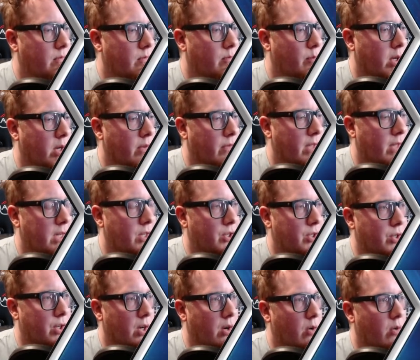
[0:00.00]
But if they
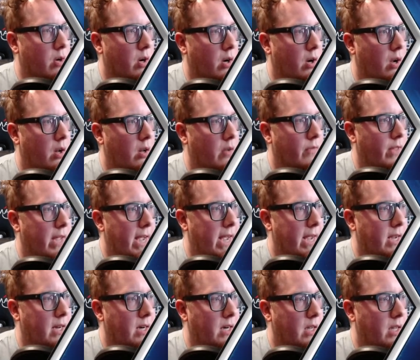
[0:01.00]
soak all of
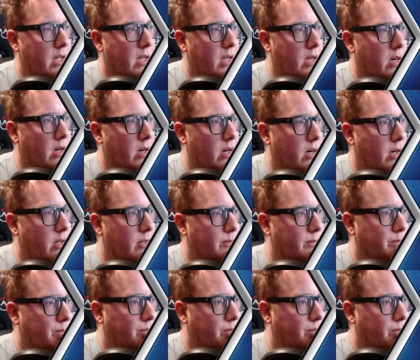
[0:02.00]
that into here,